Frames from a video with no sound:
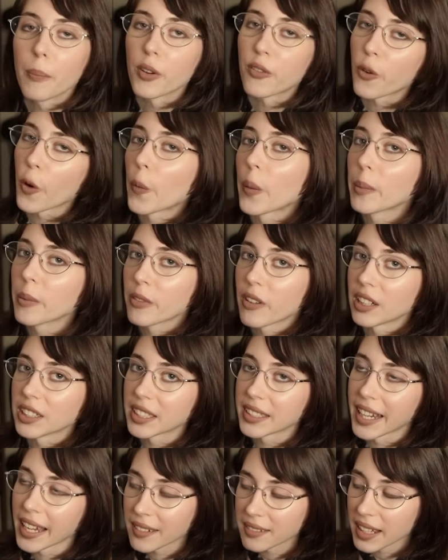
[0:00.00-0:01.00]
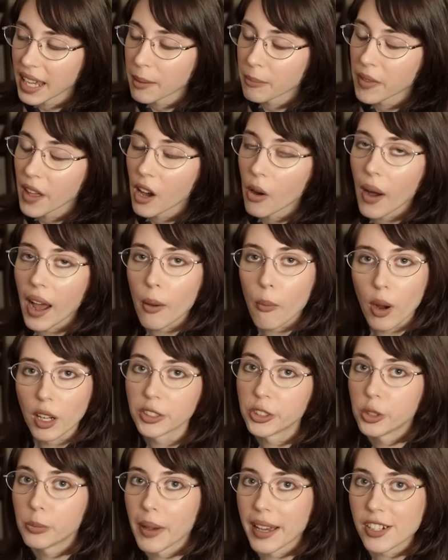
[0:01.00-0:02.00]
Before we move on to the next game though, I
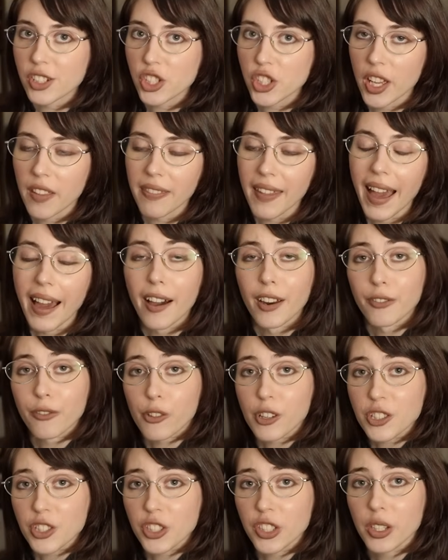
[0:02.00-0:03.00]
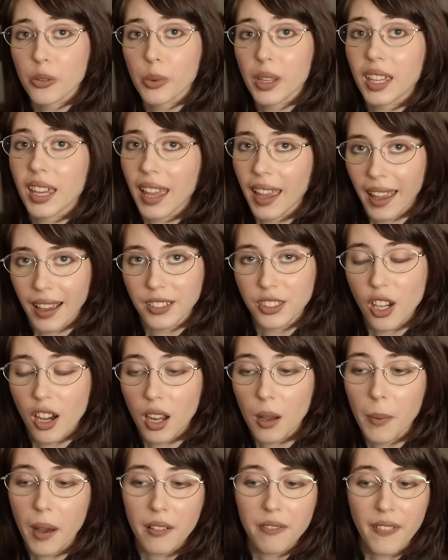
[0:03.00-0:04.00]
want to mention that unfortunately we can't talk
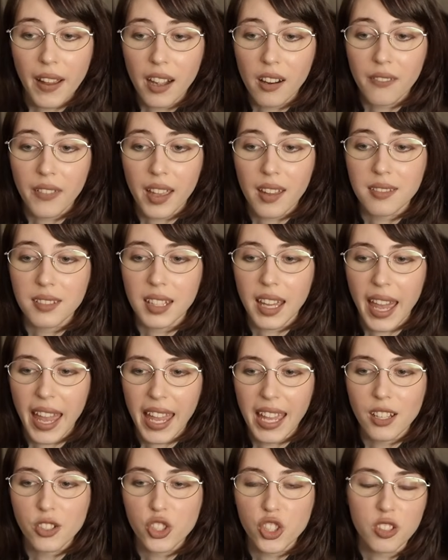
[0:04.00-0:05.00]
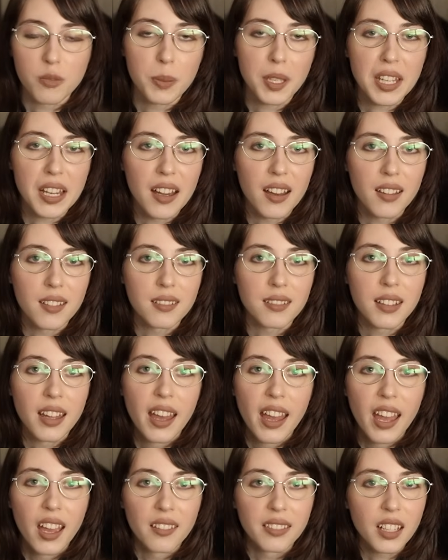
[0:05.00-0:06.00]
about Final Fantasy VIII just because
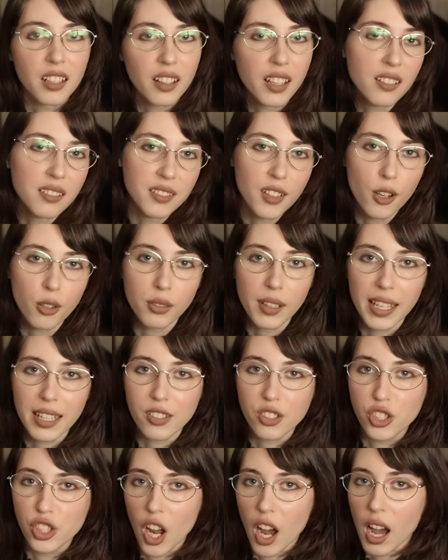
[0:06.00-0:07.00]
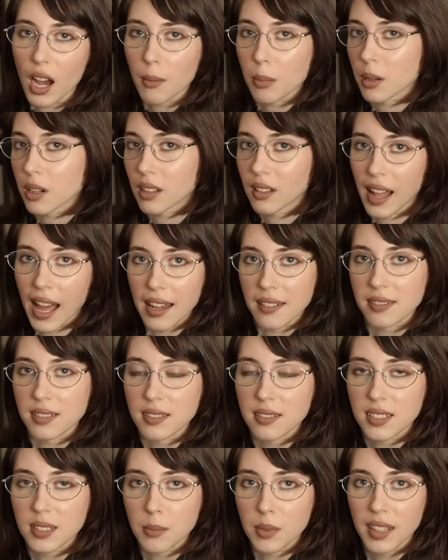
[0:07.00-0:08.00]
there is no like job or class
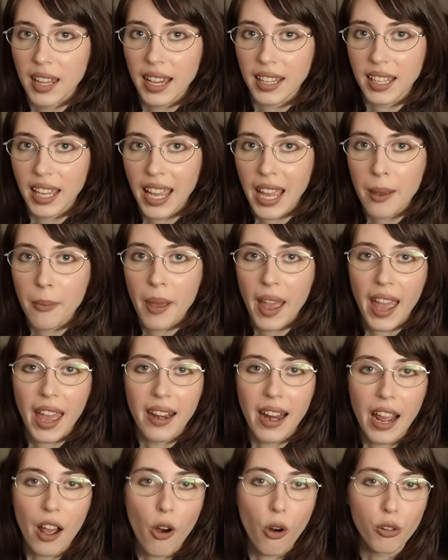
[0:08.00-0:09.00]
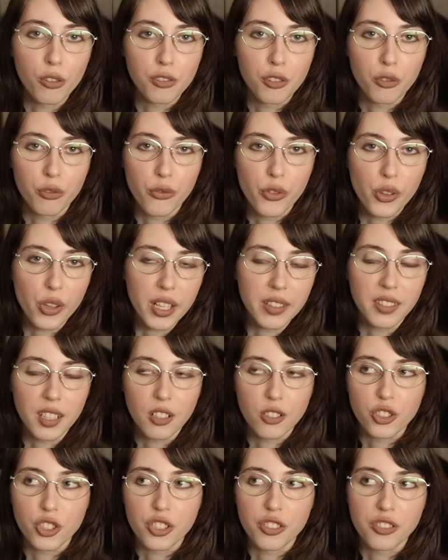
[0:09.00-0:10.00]
system in that game, and I also feel like
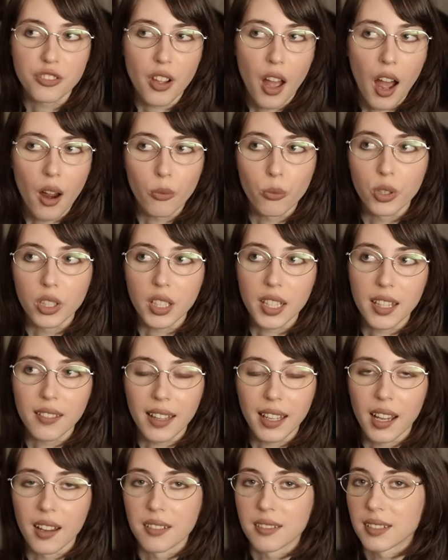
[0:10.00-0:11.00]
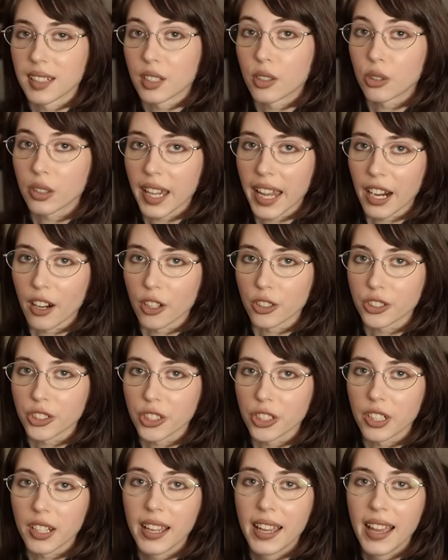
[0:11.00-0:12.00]
there's just not really like a single
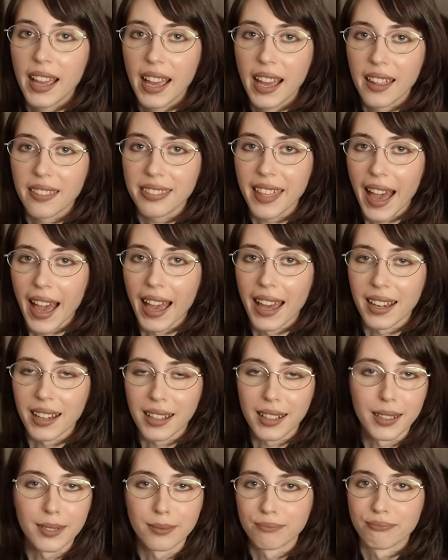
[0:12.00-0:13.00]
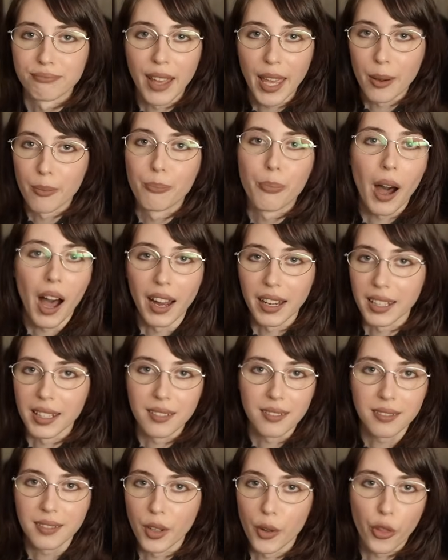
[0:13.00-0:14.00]
character that
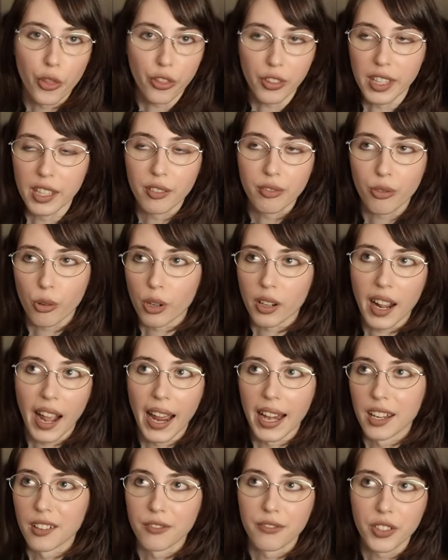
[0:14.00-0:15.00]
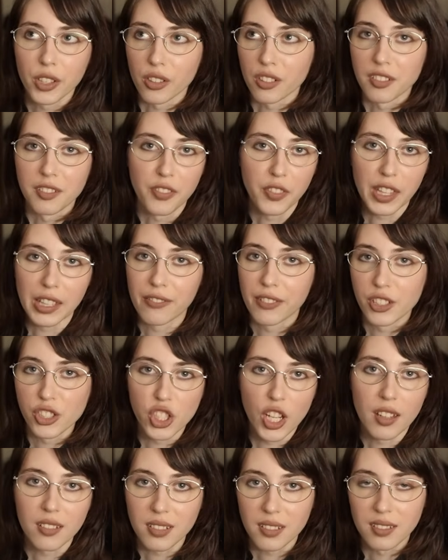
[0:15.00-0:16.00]
embodies a thief or kind of feels thief
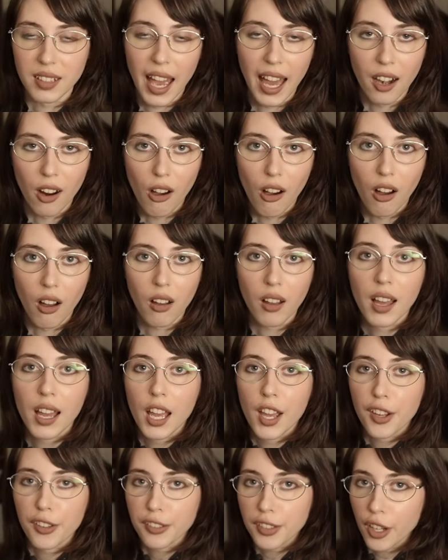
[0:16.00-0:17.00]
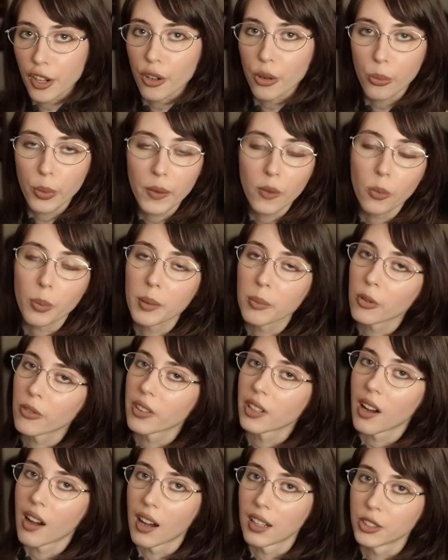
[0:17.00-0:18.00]
adjacent at all. So we will be
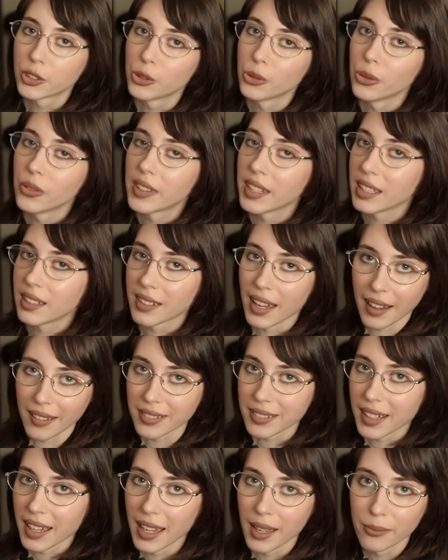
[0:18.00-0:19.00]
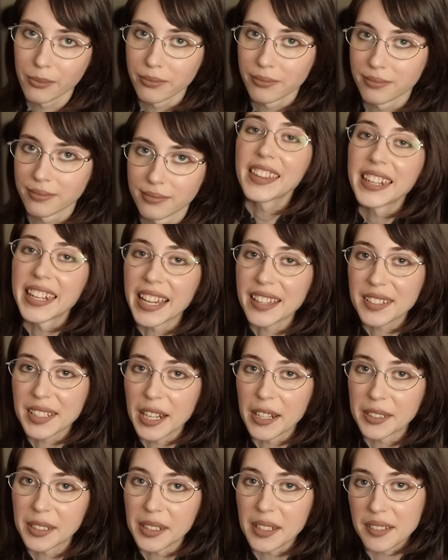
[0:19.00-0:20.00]
moving on to the next game. The next
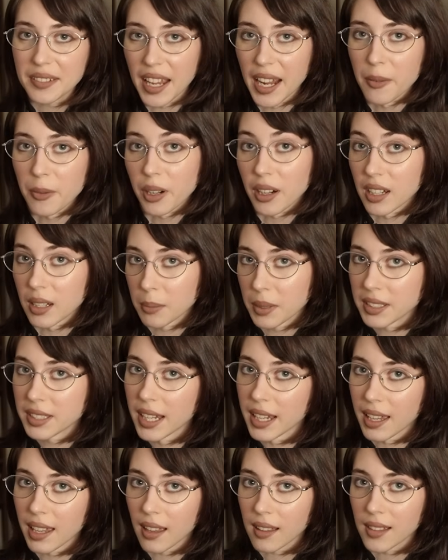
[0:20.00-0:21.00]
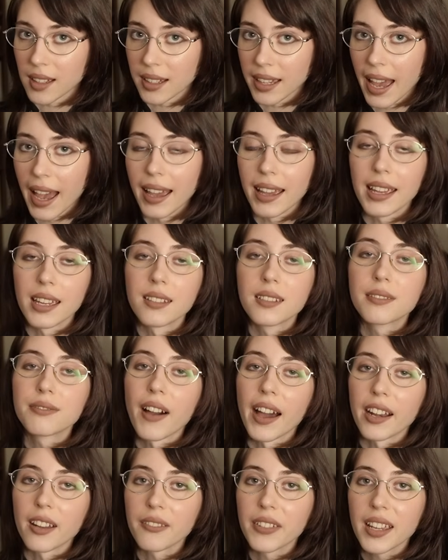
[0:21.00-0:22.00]
character design we're going to be taking a look at is
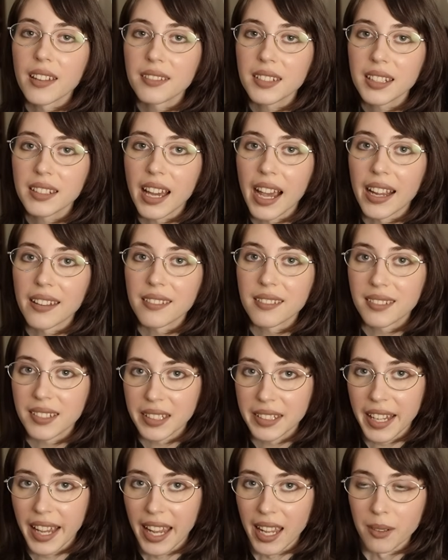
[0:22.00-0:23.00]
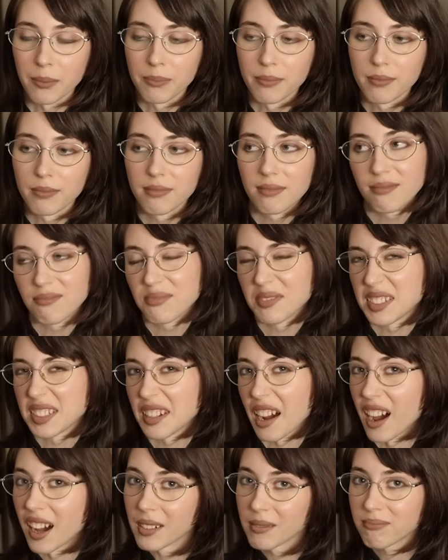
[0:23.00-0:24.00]
Final Fantasy IX Zidane.
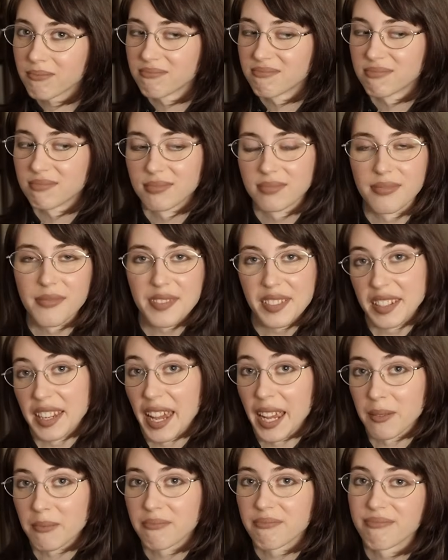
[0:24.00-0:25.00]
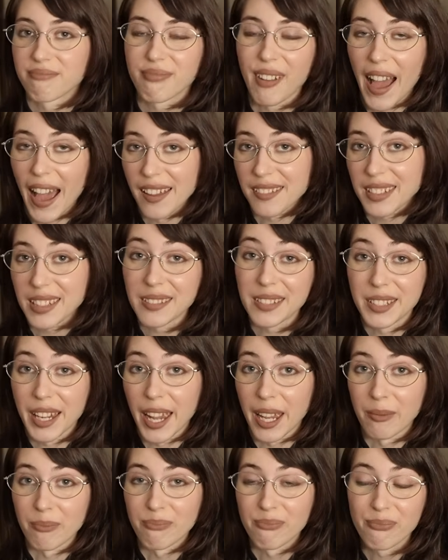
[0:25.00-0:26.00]
Zidane? I say
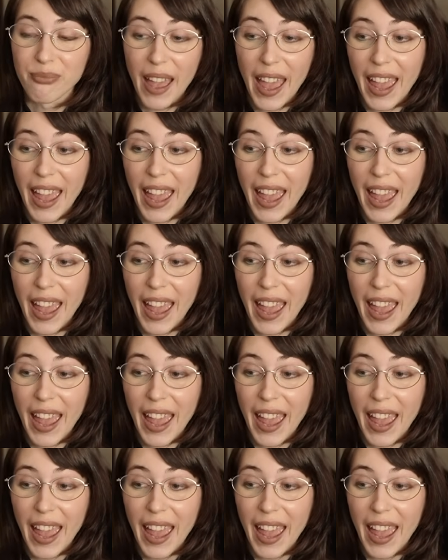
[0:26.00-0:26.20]
Zidane.